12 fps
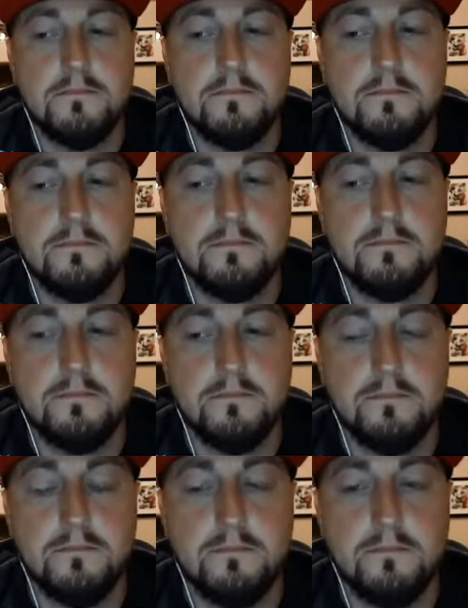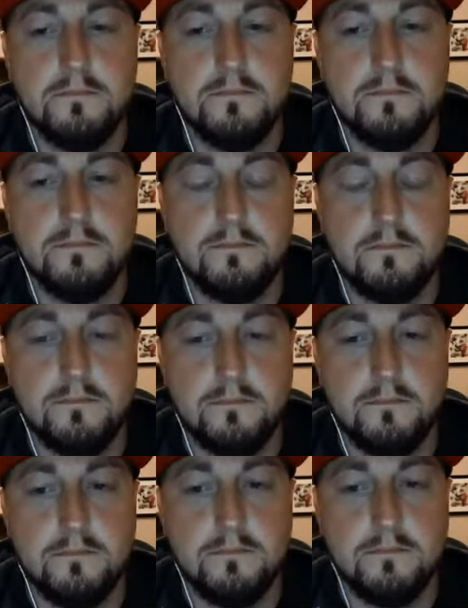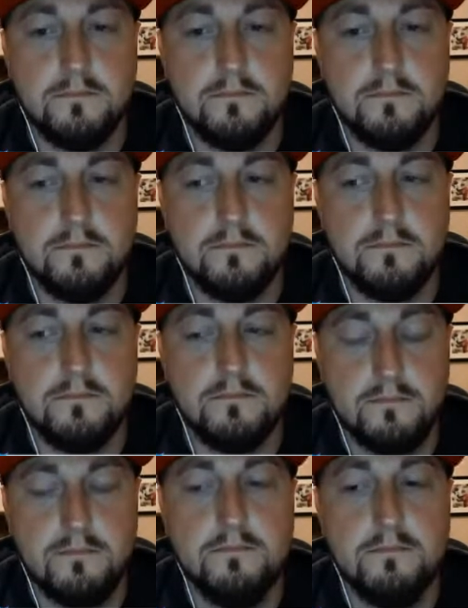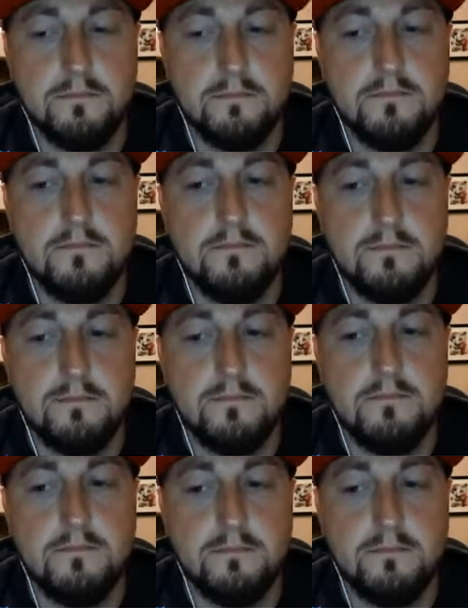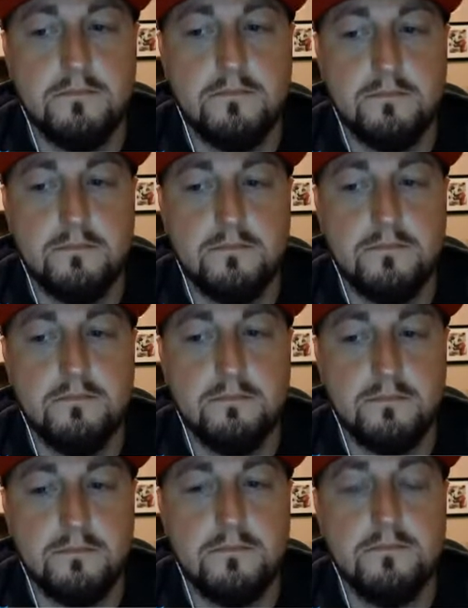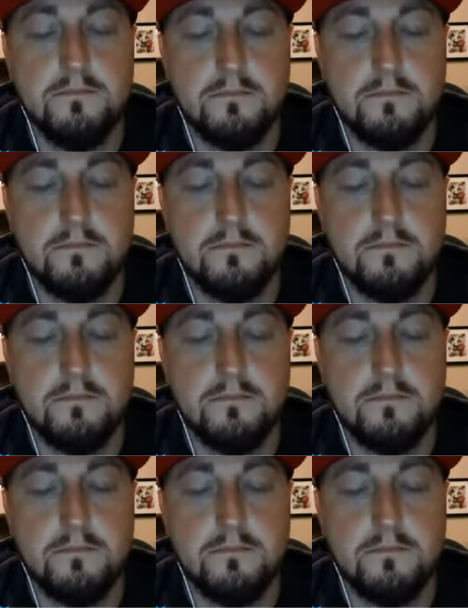This person isn't speaking.